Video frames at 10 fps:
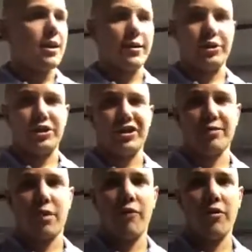and I'll just
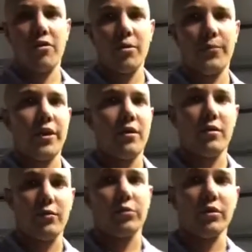stick my phone up there
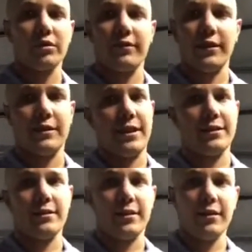and it works
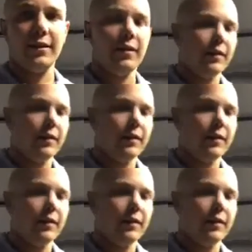fantastic.